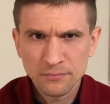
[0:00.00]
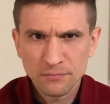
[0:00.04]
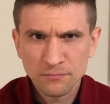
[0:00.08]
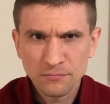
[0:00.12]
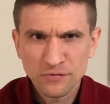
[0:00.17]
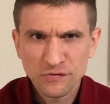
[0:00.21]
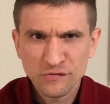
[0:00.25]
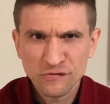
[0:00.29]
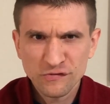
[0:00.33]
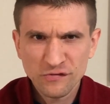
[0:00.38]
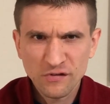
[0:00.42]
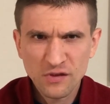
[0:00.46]

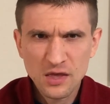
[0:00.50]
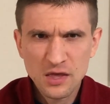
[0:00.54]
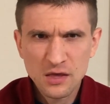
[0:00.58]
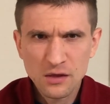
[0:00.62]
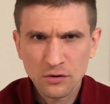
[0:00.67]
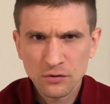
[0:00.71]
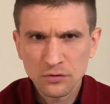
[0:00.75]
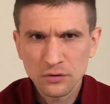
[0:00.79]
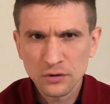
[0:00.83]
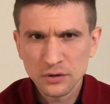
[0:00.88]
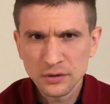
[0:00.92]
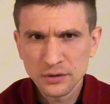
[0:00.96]

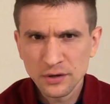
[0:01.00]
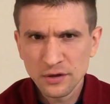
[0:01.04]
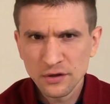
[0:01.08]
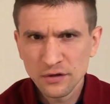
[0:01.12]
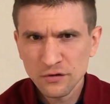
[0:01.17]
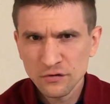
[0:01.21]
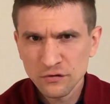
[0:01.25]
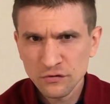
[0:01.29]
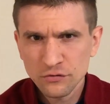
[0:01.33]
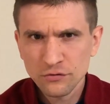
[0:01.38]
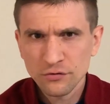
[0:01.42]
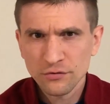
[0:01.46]
Siegel in
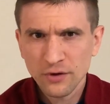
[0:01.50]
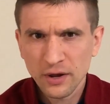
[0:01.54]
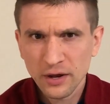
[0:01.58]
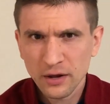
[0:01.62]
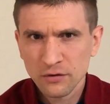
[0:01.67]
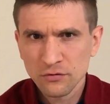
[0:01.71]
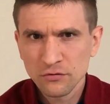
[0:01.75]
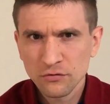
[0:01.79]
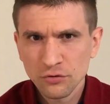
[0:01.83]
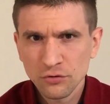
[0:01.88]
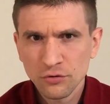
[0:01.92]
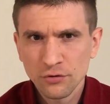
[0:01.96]
his
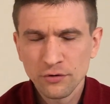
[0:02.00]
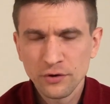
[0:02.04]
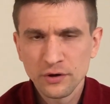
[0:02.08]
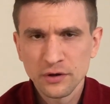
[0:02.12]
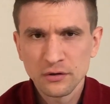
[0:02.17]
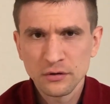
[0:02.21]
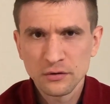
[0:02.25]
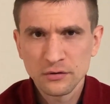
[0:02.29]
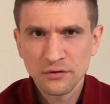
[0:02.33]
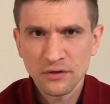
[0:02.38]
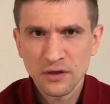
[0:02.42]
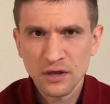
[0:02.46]

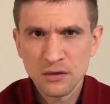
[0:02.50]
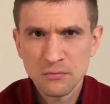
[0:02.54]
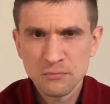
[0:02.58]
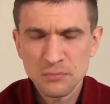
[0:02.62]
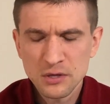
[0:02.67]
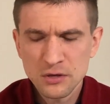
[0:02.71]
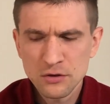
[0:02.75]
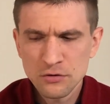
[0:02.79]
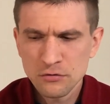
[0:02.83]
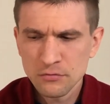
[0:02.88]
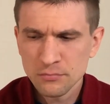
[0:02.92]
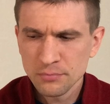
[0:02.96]
directorial
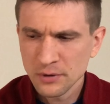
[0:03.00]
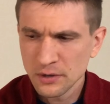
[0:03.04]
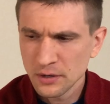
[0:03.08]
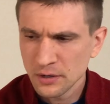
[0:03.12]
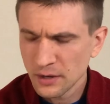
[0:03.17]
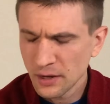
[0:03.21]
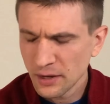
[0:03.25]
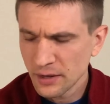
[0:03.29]
debut, but